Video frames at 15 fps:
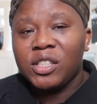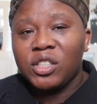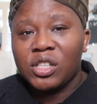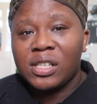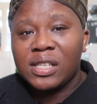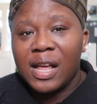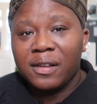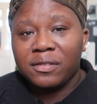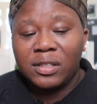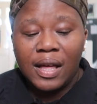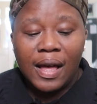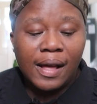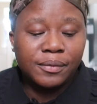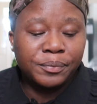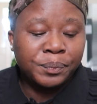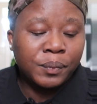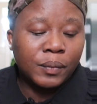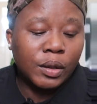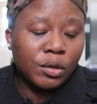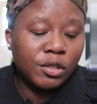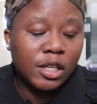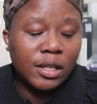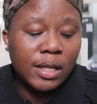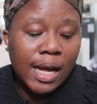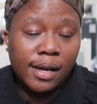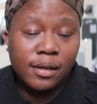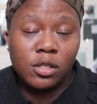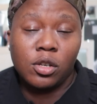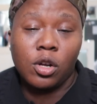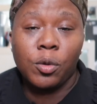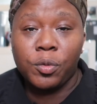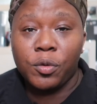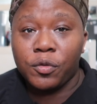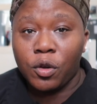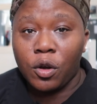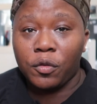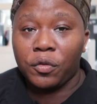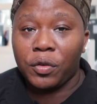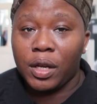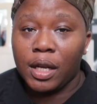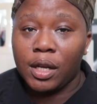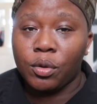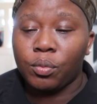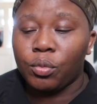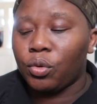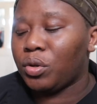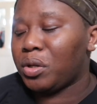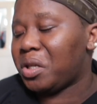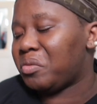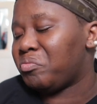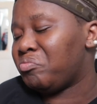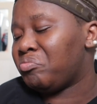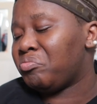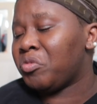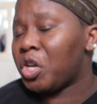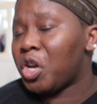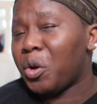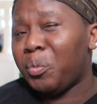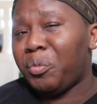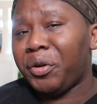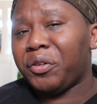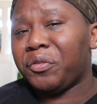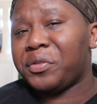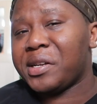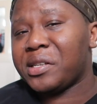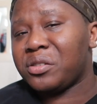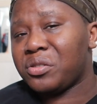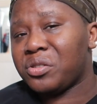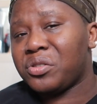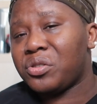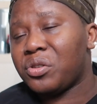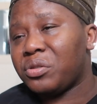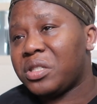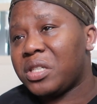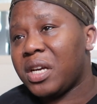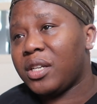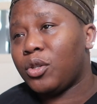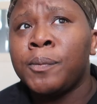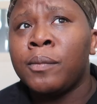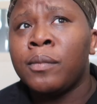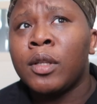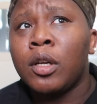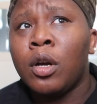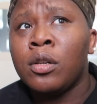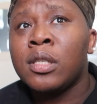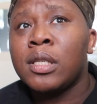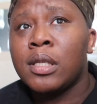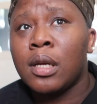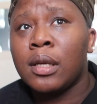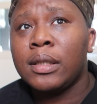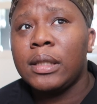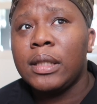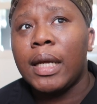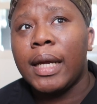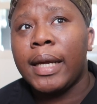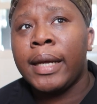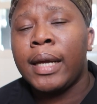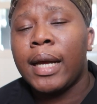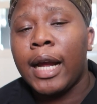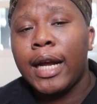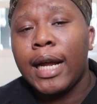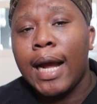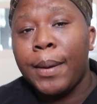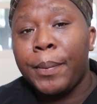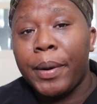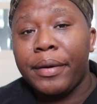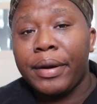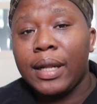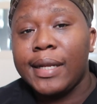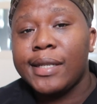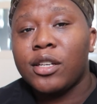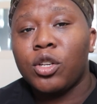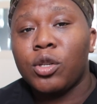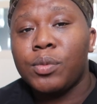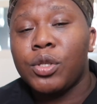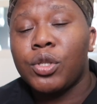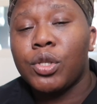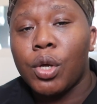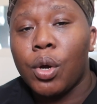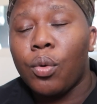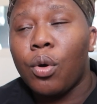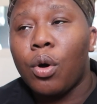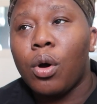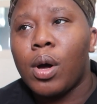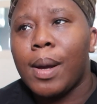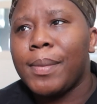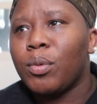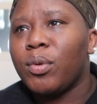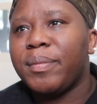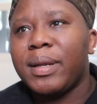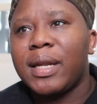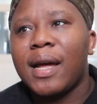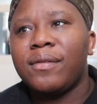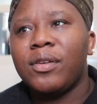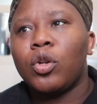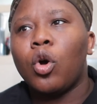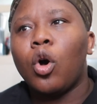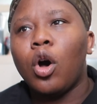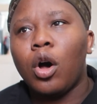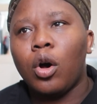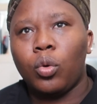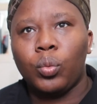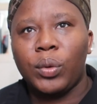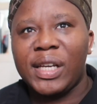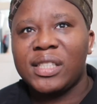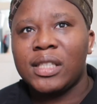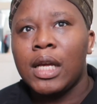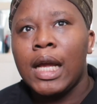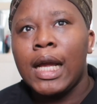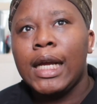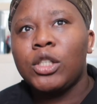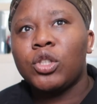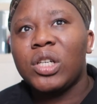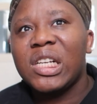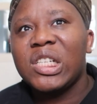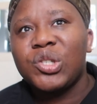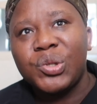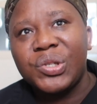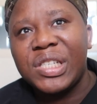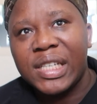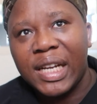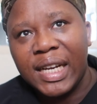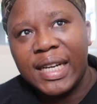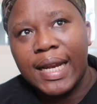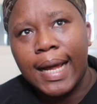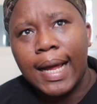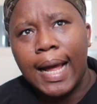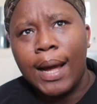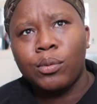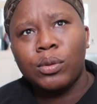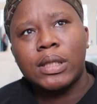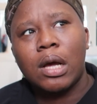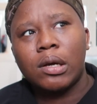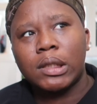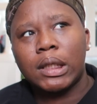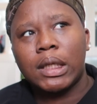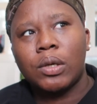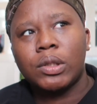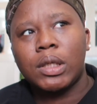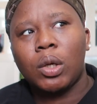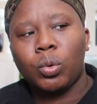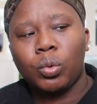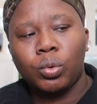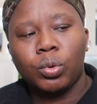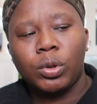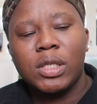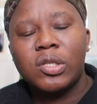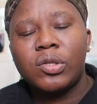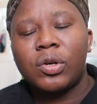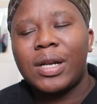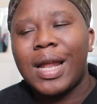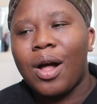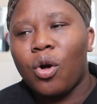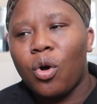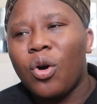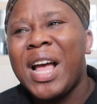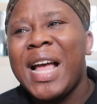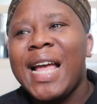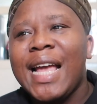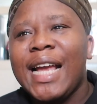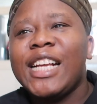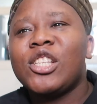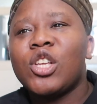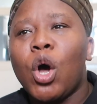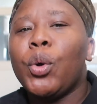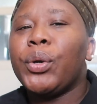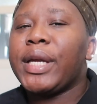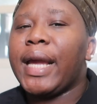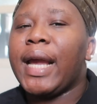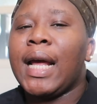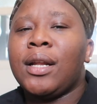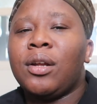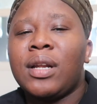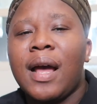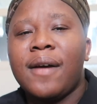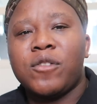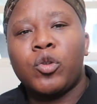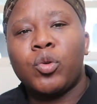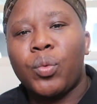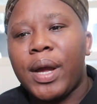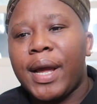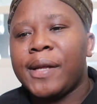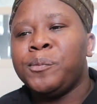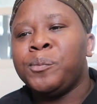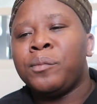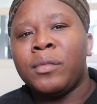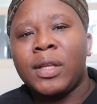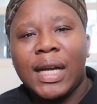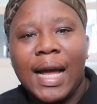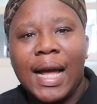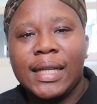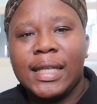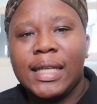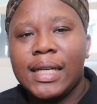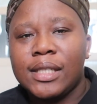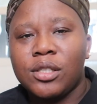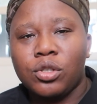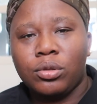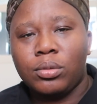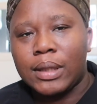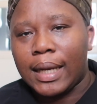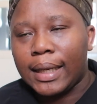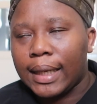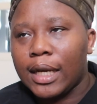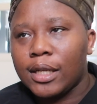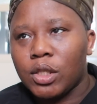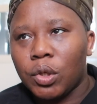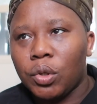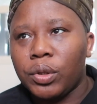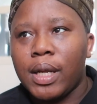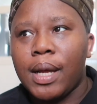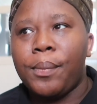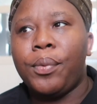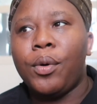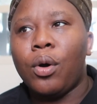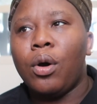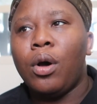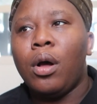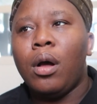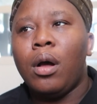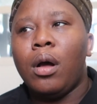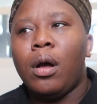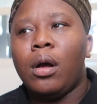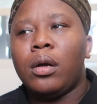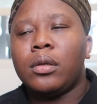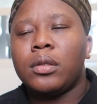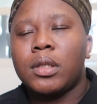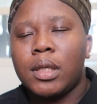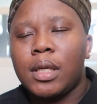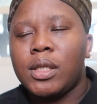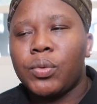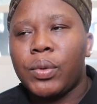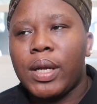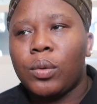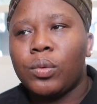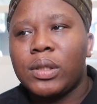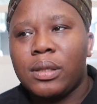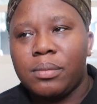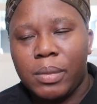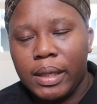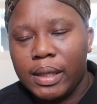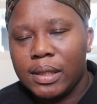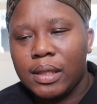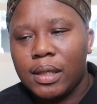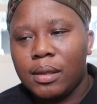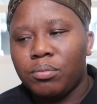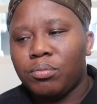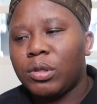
Just have that as a nice cup of coffee in the morning. Breakfast sorted. On Sunday apparently it's gonna be so hot. I mean, we've been having hot weeks. It's only today that I was outside, I was like, it's not that hot. It's okay. I don't have to wear cardigan or jacket or all that, but today's weather was amazing.